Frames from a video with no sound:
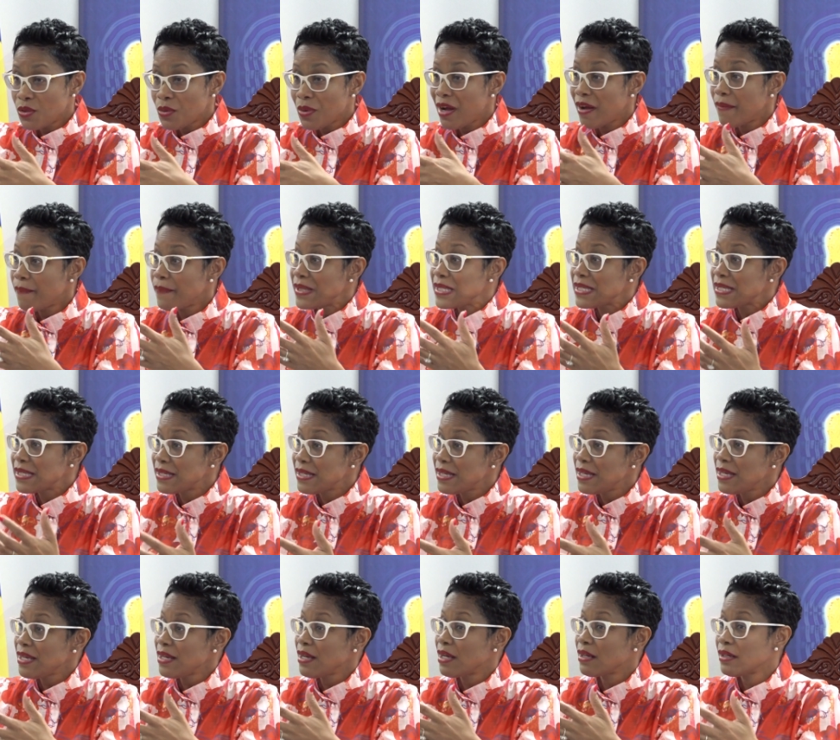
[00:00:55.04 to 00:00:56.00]
you have been
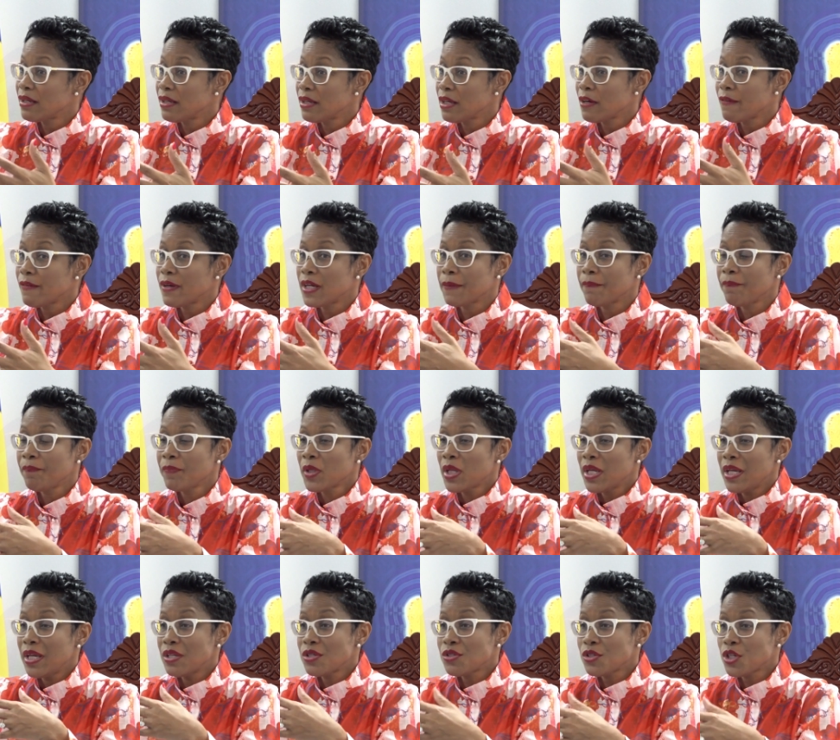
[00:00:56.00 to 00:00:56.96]
seeing and hearing
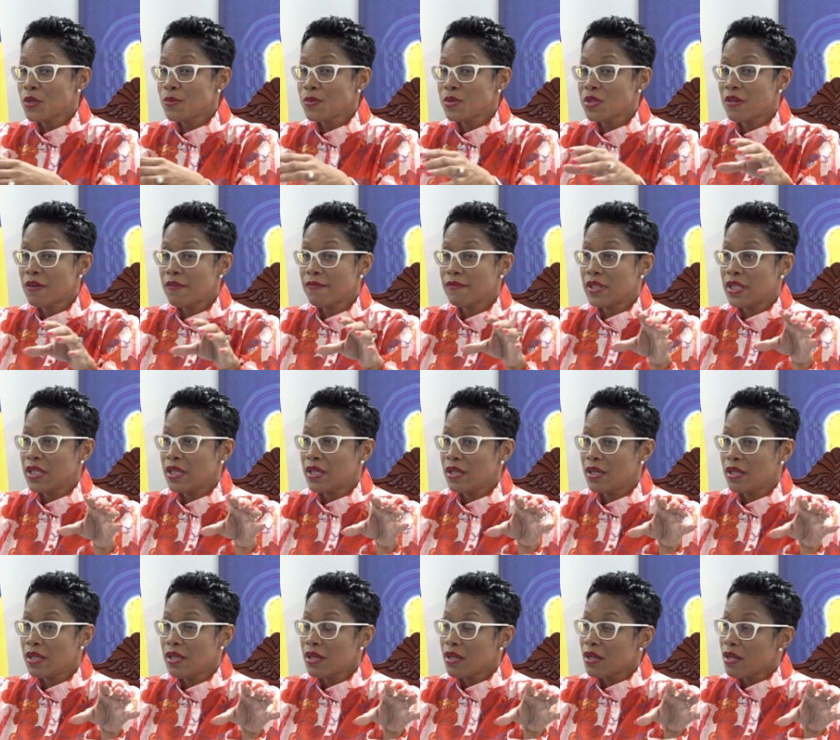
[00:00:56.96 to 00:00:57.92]
in terms of the
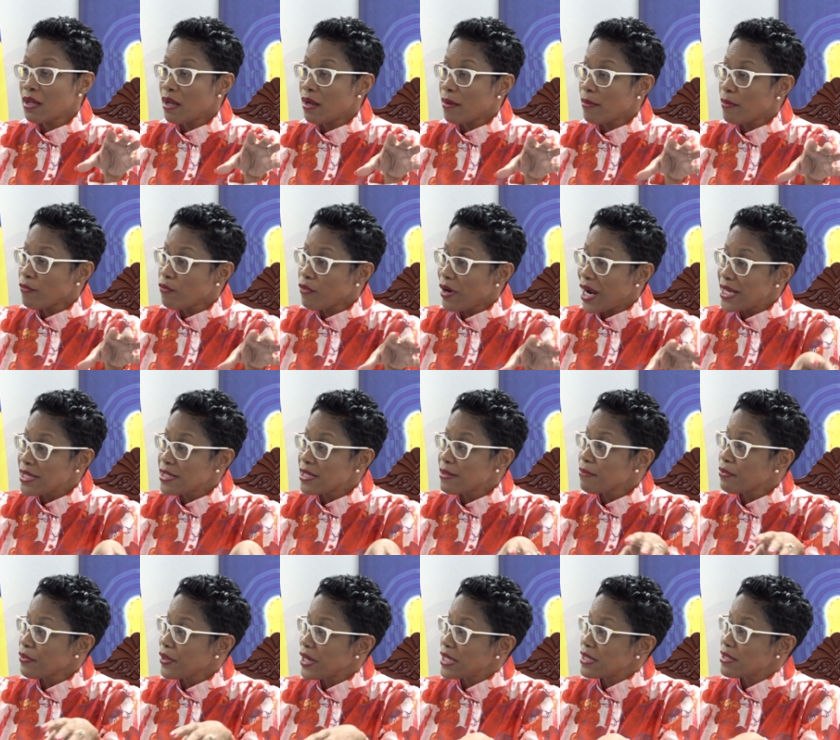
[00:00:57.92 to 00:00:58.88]
rising
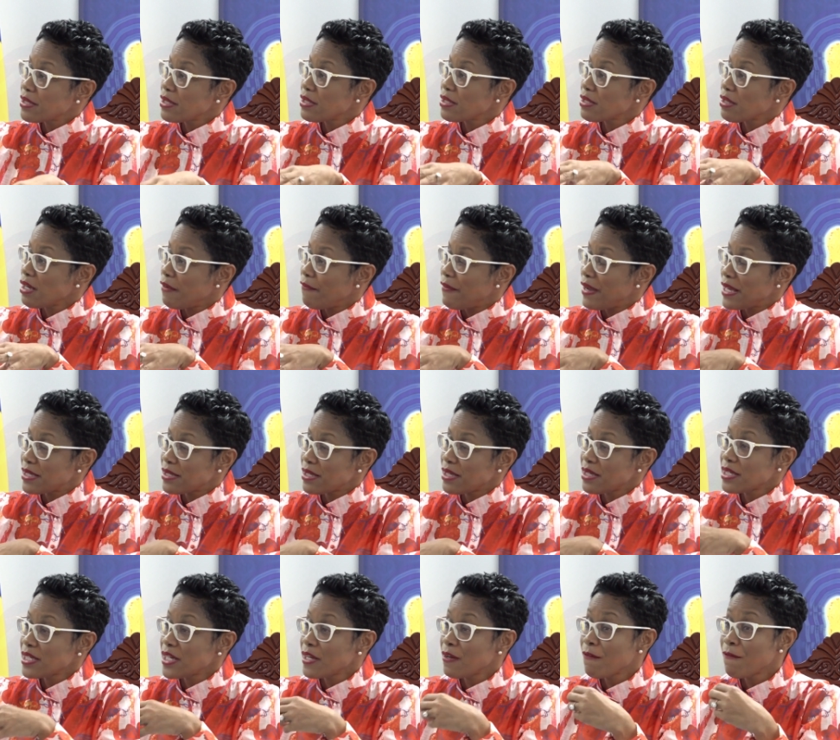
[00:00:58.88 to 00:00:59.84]
prices of
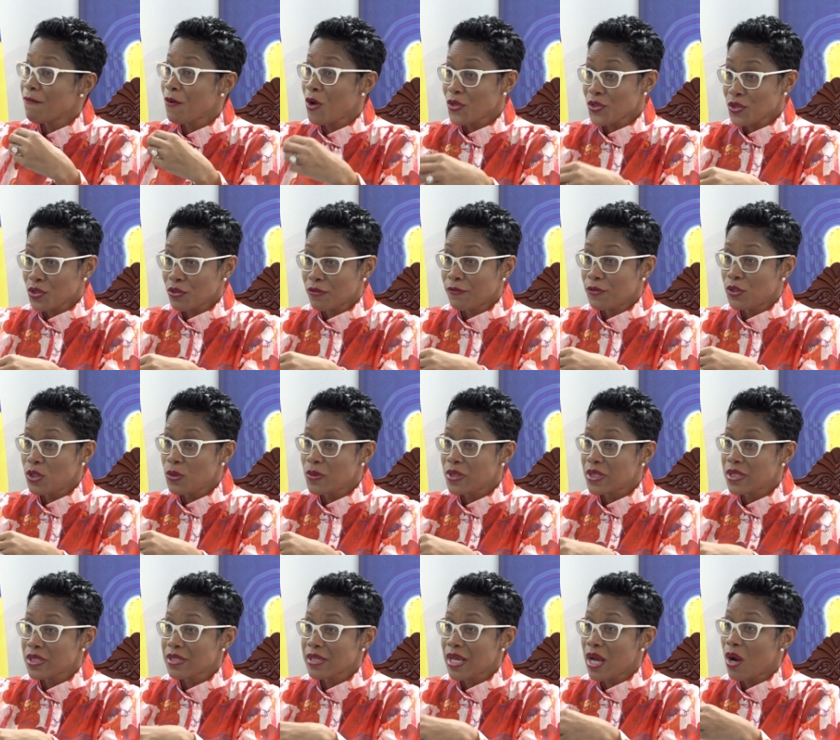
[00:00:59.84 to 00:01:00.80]
existing fossil
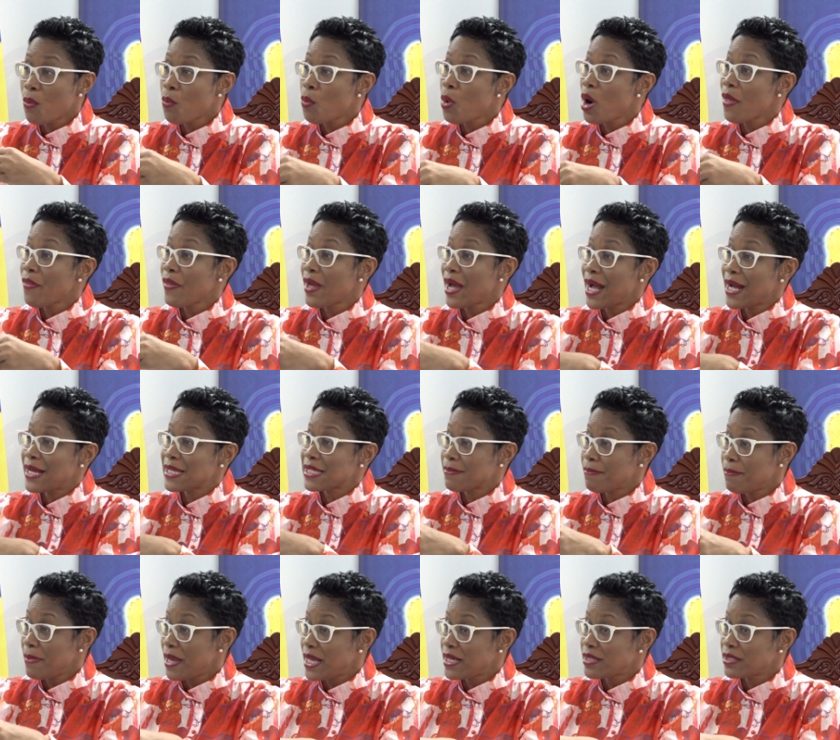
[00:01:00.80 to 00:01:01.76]
fuels and what that has
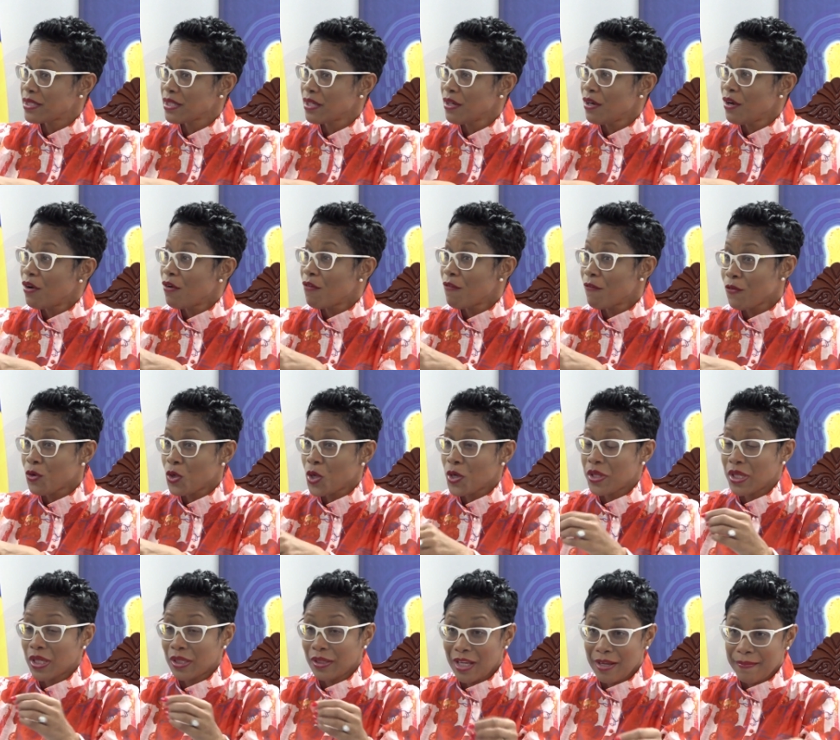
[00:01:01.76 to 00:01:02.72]
meant for
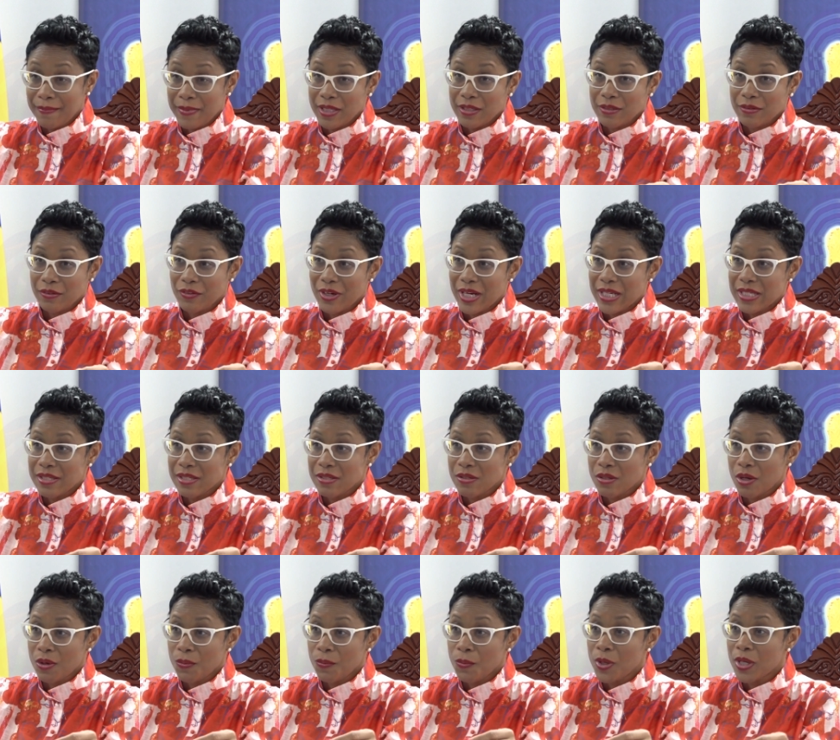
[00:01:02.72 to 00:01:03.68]
the climate crisis
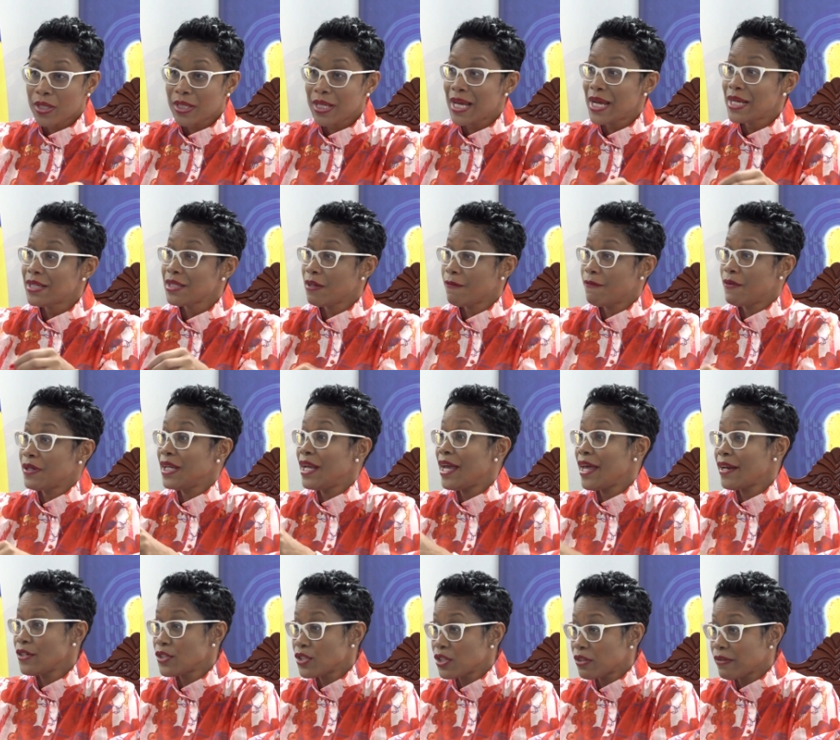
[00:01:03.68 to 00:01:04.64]
on the one hand and for the
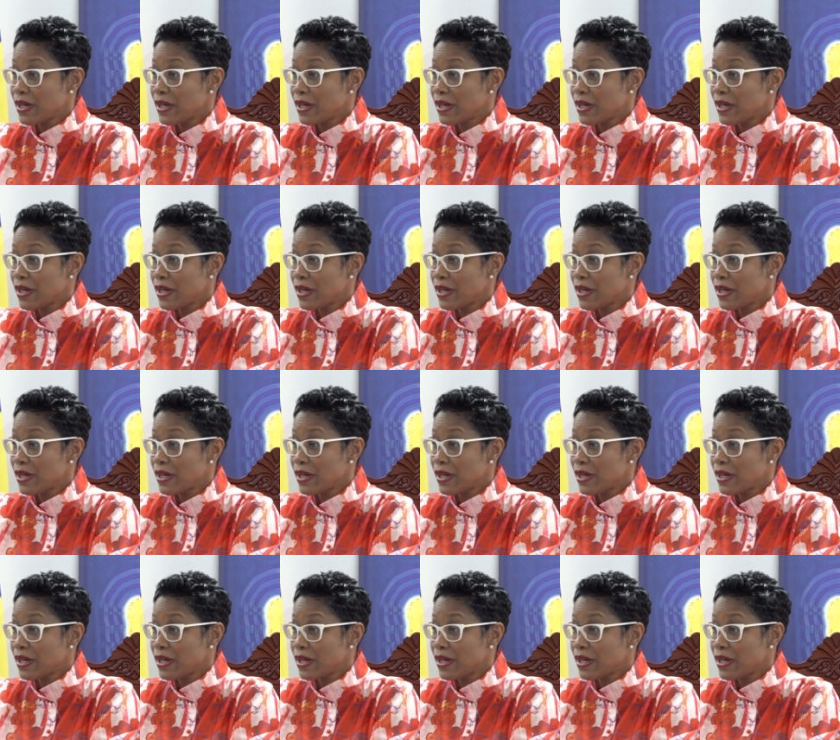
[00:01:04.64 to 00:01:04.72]
energy